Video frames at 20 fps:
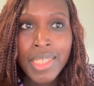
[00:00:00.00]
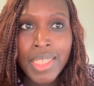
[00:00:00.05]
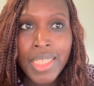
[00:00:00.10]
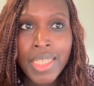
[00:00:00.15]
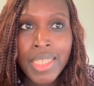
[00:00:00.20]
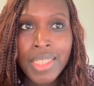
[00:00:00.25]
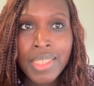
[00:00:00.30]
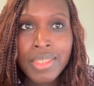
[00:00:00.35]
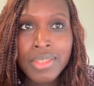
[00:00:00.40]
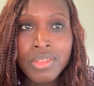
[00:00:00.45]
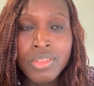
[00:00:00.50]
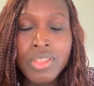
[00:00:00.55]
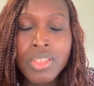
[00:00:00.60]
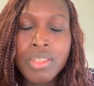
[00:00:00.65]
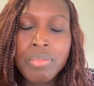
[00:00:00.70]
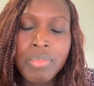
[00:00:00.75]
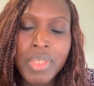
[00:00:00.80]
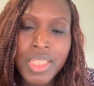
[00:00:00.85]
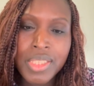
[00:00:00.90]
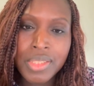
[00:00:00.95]
an
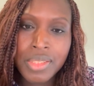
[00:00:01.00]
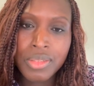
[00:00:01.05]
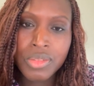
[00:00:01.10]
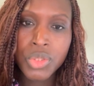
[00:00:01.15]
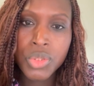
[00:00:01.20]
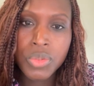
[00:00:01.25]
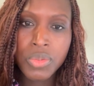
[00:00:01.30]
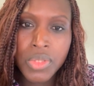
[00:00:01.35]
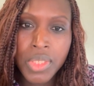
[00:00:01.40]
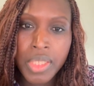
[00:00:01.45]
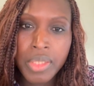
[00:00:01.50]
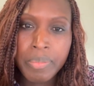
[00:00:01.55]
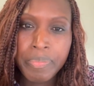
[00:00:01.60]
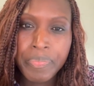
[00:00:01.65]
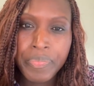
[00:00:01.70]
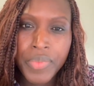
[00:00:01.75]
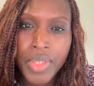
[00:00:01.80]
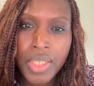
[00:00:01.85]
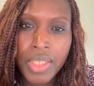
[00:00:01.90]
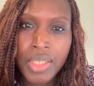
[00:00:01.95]
amazing
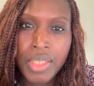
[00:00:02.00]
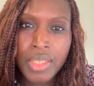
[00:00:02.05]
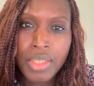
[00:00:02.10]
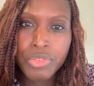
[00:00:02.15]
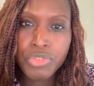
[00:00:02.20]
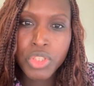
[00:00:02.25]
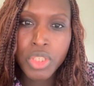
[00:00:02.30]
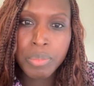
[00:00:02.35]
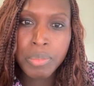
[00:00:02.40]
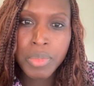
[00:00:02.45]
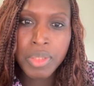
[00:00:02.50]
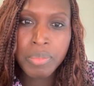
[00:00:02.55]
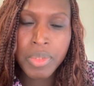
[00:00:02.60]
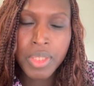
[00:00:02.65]
journey for me,